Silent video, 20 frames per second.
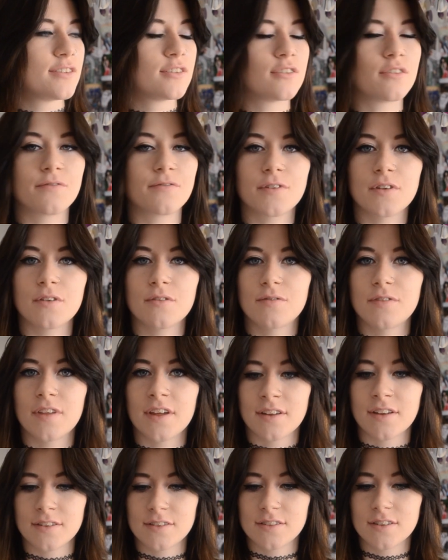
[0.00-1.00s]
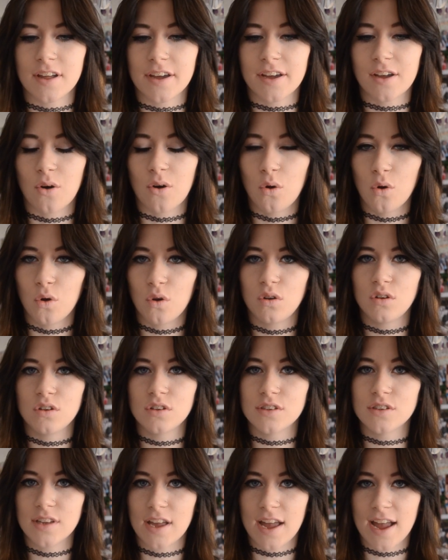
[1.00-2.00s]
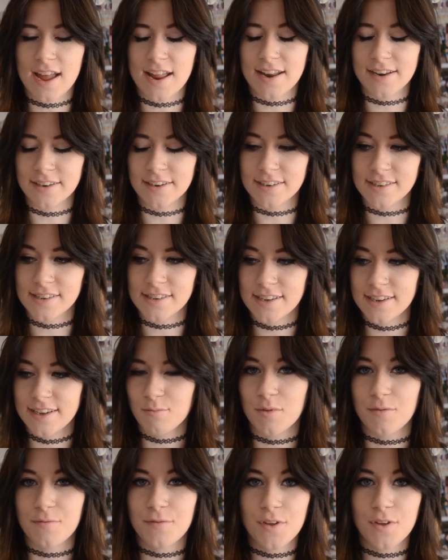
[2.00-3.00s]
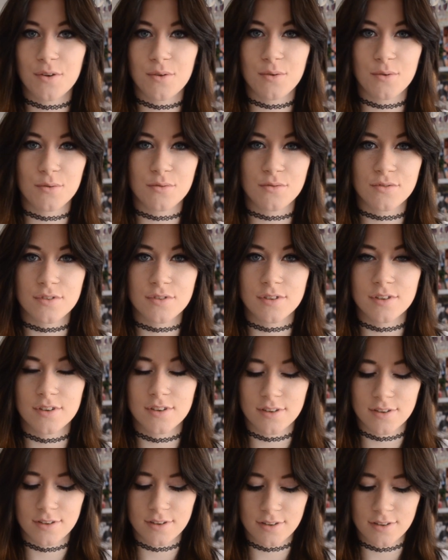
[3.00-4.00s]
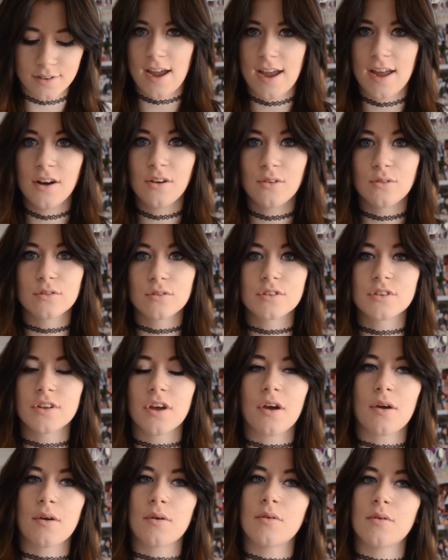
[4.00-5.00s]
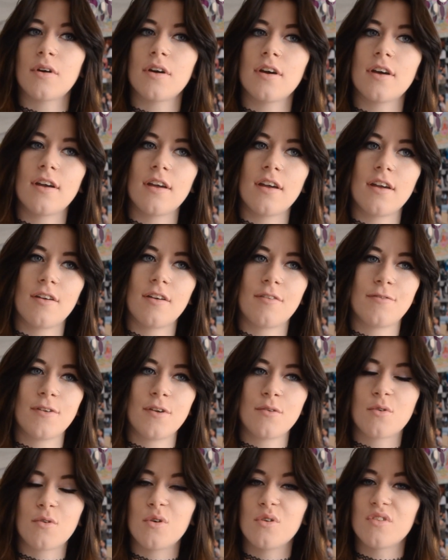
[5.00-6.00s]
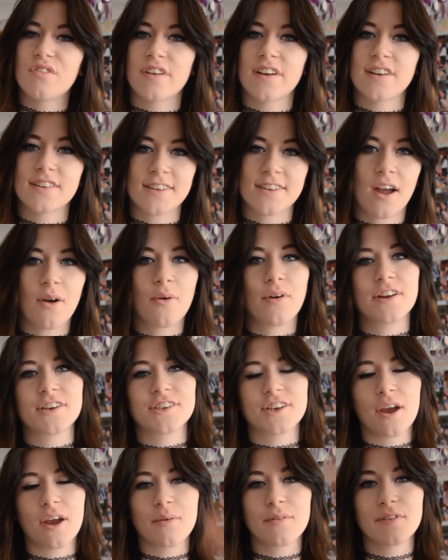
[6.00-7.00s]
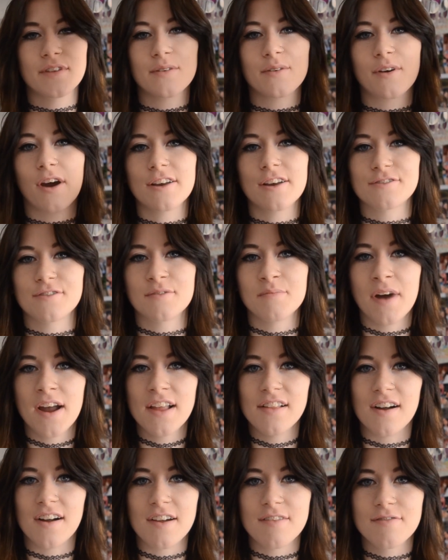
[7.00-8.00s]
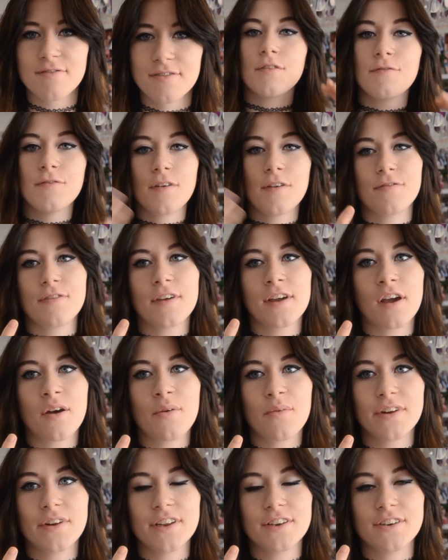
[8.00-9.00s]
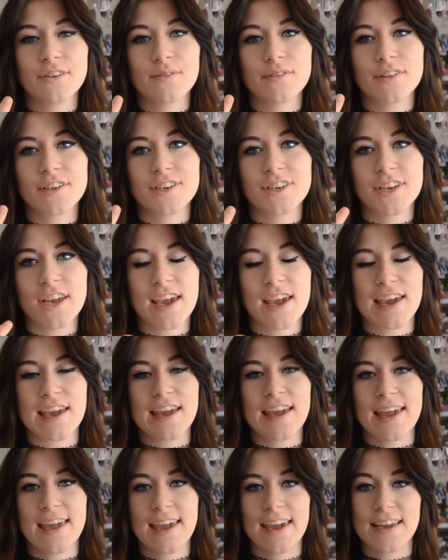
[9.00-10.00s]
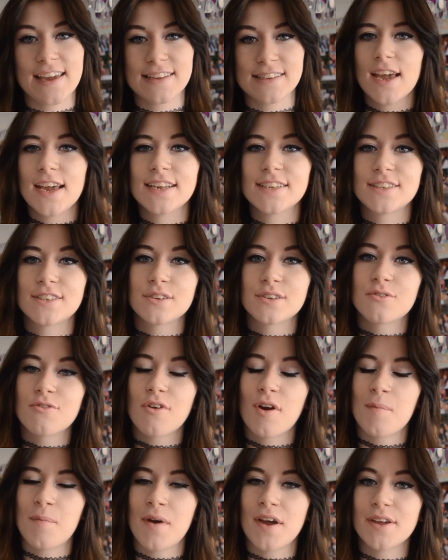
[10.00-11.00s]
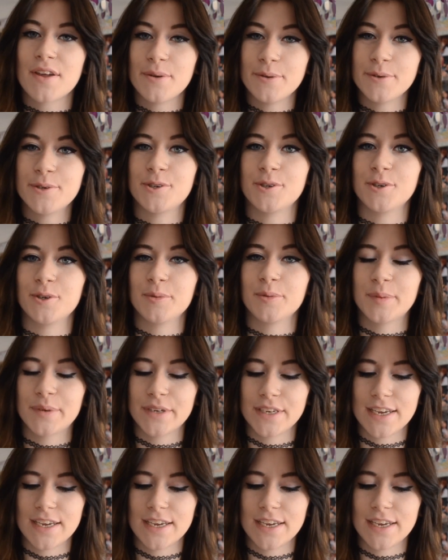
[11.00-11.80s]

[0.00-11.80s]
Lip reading: a few things like hauls and reviews, and also a few cool things that I want to share with you guys from my life. The fifth thing I want to do this year is to grow my YouTube.